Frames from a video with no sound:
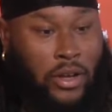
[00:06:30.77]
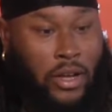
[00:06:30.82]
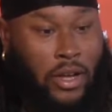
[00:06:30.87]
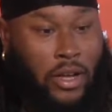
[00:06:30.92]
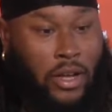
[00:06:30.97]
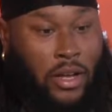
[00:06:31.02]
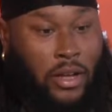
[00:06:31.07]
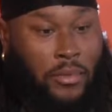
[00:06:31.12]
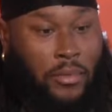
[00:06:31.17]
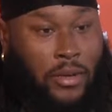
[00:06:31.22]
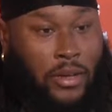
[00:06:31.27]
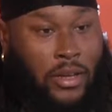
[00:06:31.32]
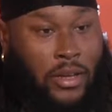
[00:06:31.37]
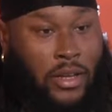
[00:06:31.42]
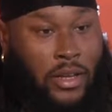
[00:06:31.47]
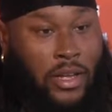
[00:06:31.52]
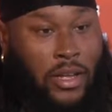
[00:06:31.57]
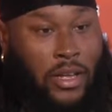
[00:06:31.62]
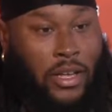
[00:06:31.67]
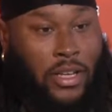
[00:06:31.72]
um, and
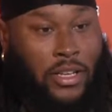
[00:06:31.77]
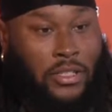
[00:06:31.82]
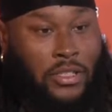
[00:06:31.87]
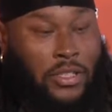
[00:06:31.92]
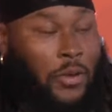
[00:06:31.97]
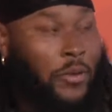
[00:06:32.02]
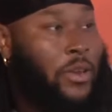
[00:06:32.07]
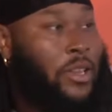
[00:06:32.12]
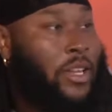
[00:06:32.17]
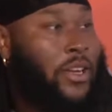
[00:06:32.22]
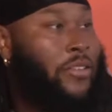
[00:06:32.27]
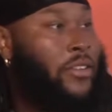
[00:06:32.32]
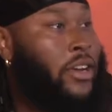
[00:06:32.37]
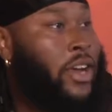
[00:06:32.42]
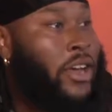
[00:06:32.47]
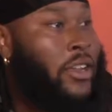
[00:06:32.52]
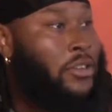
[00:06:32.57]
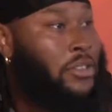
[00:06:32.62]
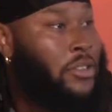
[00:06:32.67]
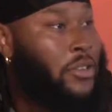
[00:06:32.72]
so we live
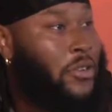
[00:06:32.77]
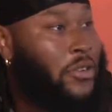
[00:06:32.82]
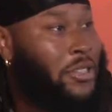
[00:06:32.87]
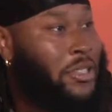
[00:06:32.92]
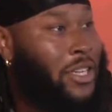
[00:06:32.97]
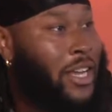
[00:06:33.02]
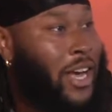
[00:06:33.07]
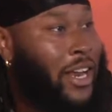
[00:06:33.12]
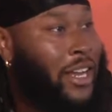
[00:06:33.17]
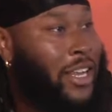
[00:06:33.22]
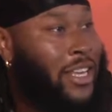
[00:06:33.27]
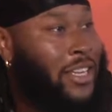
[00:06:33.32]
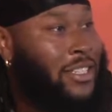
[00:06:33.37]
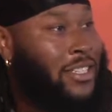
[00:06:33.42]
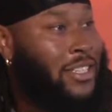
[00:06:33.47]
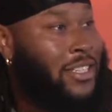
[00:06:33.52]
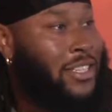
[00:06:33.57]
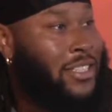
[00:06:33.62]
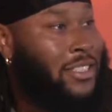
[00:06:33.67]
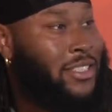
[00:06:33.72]
together, so it's kind of
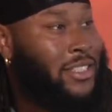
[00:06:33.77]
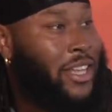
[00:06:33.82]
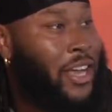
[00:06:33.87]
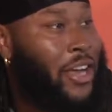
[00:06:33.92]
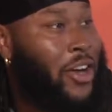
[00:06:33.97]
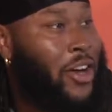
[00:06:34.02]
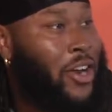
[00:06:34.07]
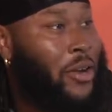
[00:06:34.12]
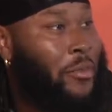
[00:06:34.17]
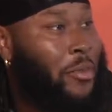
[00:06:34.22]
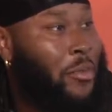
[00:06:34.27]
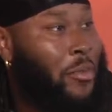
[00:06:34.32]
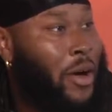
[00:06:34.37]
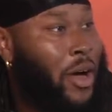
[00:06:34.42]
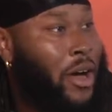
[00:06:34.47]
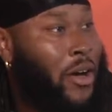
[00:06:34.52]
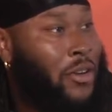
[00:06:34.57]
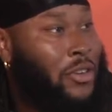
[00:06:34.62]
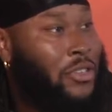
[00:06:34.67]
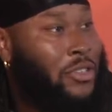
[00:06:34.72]
easy to stay on him
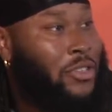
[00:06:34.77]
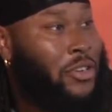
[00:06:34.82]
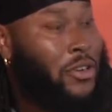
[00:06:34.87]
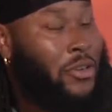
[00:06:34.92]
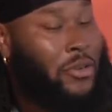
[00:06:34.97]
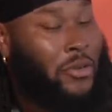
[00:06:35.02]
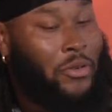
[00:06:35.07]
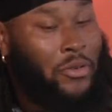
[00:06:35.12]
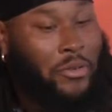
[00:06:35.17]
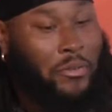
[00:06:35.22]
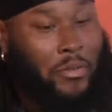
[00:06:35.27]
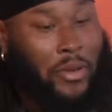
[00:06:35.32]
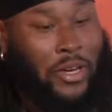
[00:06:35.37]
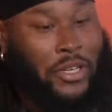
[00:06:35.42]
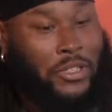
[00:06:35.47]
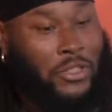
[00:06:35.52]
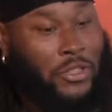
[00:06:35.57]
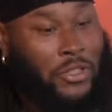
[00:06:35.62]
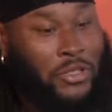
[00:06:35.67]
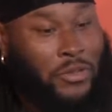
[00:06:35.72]
about you know
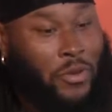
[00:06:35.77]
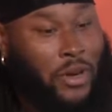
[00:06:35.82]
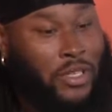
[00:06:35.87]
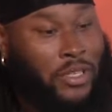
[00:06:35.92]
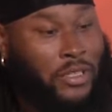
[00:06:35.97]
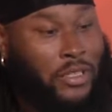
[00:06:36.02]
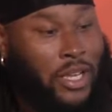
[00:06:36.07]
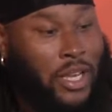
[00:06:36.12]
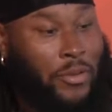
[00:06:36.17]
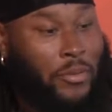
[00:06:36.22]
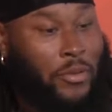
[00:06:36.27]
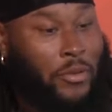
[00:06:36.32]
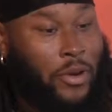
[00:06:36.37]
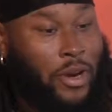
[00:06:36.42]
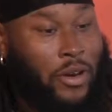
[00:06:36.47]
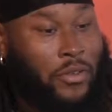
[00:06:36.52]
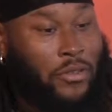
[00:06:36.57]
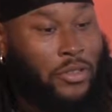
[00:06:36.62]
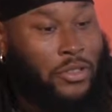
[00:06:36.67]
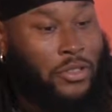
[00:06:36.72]
making sure he's watching tape or
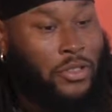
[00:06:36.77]
whatever.